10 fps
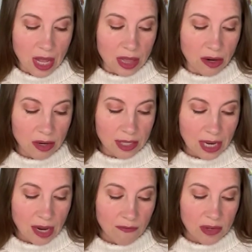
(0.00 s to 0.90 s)
There is
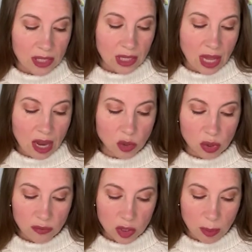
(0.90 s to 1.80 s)
a
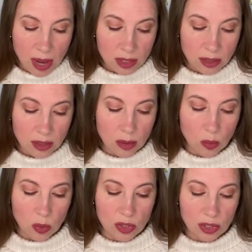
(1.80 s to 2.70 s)
physiological response,
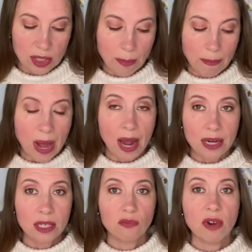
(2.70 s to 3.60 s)
which is the
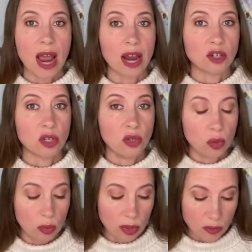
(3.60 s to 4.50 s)
body's reaction
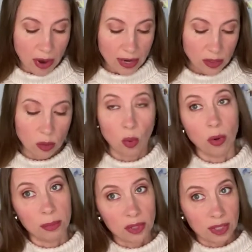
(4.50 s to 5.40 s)
to the threat or
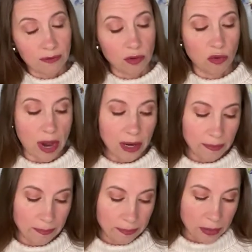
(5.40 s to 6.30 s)
perceived threat.
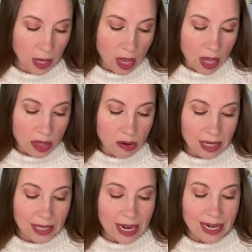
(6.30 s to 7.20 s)
There
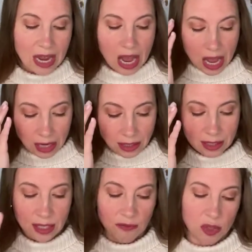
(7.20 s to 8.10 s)
is a
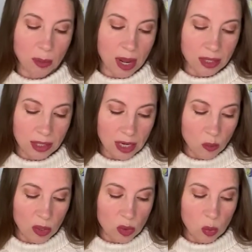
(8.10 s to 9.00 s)
cognitive response in
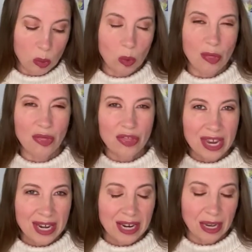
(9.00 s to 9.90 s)
which we will
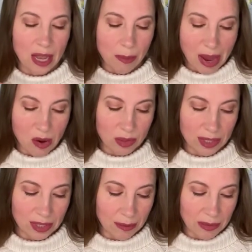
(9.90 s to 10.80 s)
think about
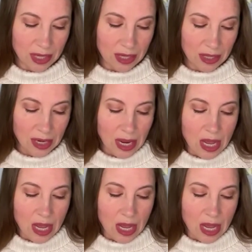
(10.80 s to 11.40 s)
something,